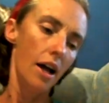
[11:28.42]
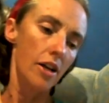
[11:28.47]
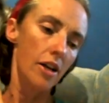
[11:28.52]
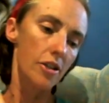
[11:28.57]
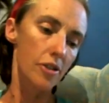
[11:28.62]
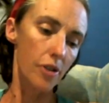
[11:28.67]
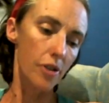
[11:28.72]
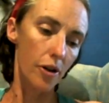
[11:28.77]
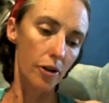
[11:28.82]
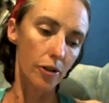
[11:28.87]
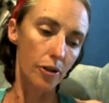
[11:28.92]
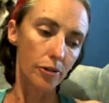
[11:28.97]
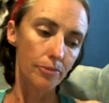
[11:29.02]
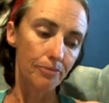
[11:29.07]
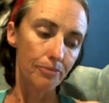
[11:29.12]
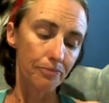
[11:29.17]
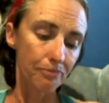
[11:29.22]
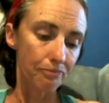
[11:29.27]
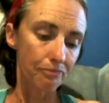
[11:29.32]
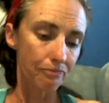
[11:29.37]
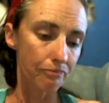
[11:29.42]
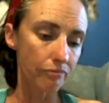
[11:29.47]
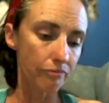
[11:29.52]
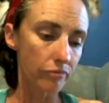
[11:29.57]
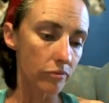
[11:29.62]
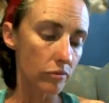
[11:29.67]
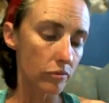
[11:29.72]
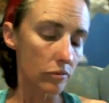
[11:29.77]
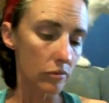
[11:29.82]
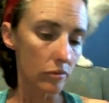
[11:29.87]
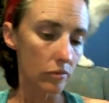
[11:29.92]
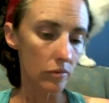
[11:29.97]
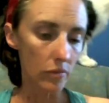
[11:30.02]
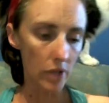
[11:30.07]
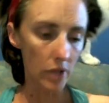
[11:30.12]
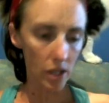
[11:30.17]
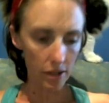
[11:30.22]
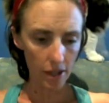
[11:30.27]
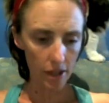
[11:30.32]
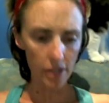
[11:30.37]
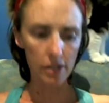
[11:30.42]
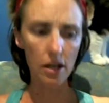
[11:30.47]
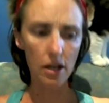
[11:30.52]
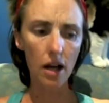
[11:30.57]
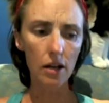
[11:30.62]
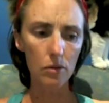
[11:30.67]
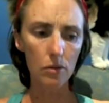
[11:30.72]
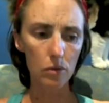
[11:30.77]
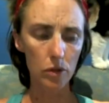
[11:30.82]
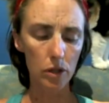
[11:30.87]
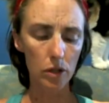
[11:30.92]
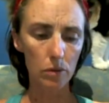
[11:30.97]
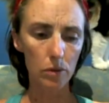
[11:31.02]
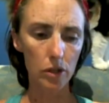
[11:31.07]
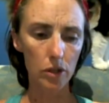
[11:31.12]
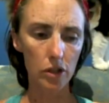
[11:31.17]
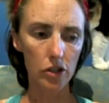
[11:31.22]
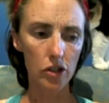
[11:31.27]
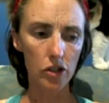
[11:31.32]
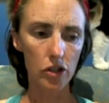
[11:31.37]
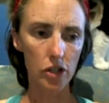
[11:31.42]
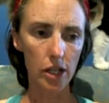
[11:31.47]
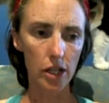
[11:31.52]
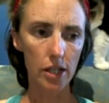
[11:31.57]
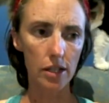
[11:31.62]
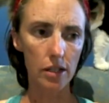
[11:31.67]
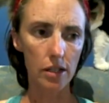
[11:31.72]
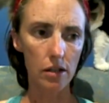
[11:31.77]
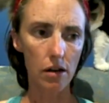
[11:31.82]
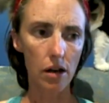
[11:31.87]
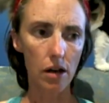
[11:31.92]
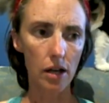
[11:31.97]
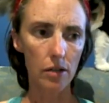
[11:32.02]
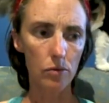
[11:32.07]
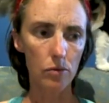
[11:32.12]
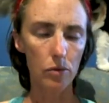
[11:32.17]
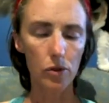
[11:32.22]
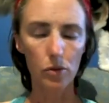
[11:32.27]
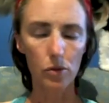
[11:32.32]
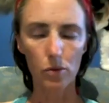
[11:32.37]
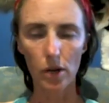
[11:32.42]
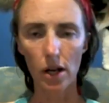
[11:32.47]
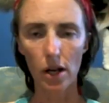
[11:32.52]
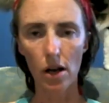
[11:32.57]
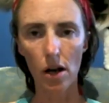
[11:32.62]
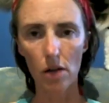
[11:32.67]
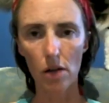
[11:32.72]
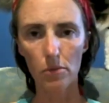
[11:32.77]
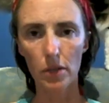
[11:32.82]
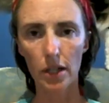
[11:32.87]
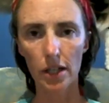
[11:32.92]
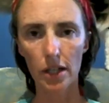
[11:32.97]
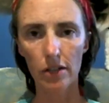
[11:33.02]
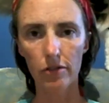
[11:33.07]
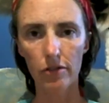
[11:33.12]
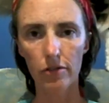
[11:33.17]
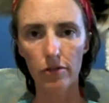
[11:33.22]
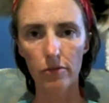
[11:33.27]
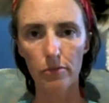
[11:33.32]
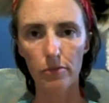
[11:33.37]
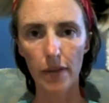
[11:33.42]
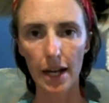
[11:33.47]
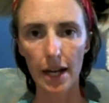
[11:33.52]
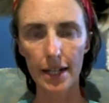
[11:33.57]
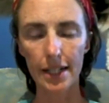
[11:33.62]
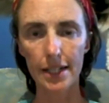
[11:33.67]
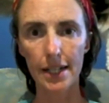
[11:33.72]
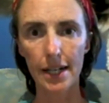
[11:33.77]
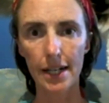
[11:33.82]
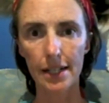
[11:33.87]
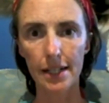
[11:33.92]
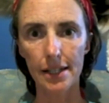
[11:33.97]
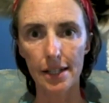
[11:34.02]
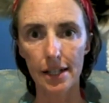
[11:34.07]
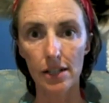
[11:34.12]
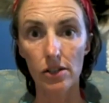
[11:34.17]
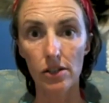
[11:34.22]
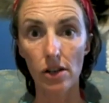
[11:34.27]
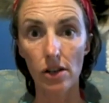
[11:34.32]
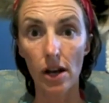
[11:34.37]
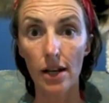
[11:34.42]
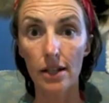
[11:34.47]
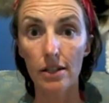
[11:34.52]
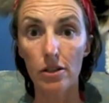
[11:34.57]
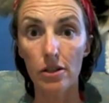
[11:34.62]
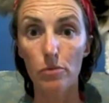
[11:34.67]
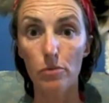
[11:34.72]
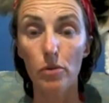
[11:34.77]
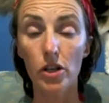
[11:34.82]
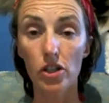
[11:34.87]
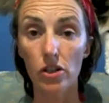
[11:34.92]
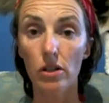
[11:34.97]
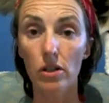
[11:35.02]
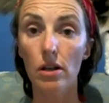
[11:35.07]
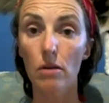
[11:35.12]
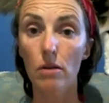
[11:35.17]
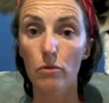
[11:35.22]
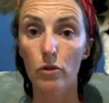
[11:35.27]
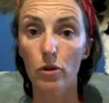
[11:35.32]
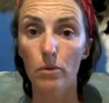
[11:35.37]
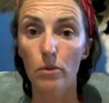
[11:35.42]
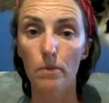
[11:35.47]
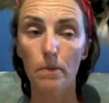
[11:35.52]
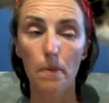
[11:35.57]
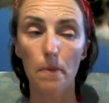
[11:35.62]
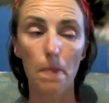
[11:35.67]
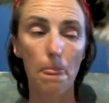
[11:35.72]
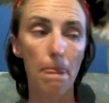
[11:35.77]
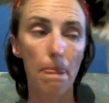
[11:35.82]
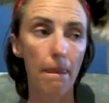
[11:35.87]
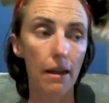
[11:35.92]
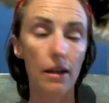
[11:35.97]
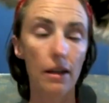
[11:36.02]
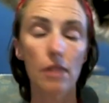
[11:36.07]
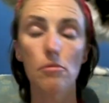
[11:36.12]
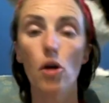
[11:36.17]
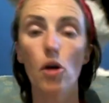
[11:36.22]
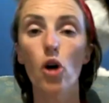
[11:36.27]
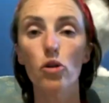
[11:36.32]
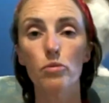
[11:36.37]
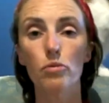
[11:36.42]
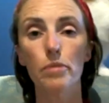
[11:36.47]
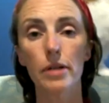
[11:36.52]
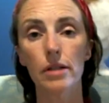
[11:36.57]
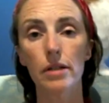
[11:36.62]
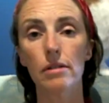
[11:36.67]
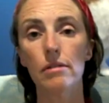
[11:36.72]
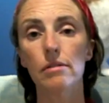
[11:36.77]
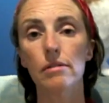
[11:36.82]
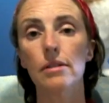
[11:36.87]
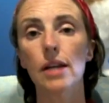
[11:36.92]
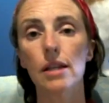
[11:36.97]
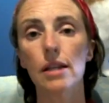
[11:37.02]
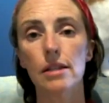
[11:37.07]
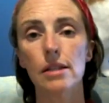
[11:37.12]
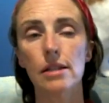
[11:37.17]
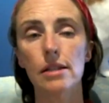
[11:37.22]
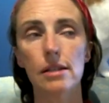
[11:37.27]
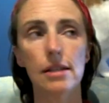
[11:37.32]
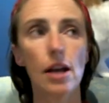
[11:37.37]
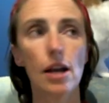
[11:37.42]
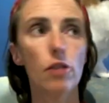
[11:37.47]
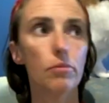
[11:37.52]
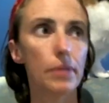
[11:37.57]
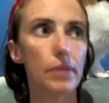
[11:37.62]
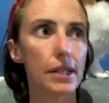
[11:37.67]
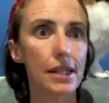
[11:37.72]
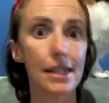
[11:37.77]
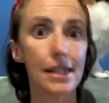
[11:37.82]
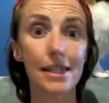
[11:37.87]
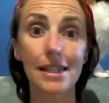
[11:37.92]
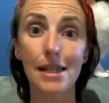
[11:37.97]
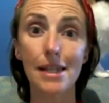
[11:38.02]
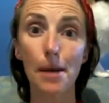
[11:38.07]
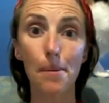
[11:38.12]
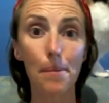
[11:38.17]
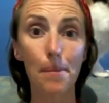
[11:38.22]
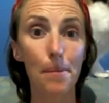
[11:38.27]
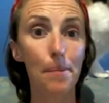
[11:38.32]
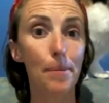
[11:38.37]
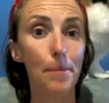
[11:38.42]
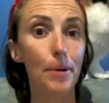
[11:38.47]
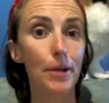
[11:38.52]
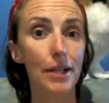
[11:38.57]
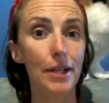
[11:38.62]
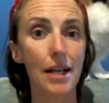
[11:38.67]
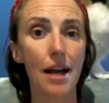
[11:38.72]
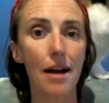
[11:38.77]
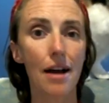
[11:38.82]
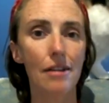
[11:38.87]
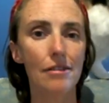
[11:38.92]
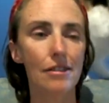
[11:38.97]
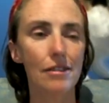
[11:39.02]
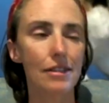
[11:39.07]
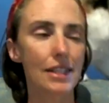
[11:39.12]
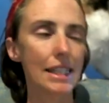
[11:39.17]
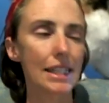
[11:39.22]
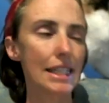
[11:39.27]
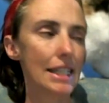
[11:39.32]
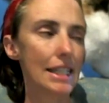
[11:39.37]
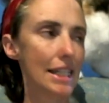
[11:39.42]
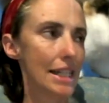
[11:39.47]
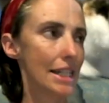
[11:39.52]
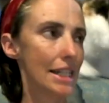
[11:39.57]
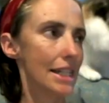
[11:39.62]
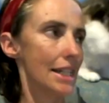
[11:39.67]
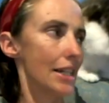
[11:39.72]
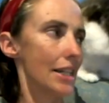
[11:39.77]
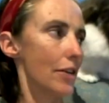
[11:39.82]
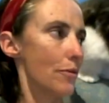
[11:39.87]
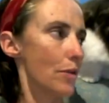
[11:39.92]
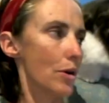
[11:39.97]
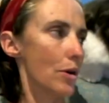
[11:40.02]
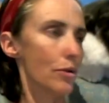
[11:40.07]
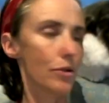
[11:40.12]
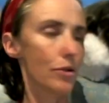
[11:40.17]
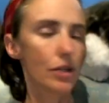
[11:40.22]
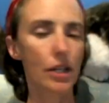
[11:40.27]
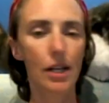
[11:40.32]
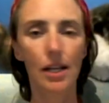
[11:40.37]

so that's kind of what i wanted to share tonight was where i believe panic attacks and anxiety and depression come from. And I'm hoping that this is helping somebody out in the internet world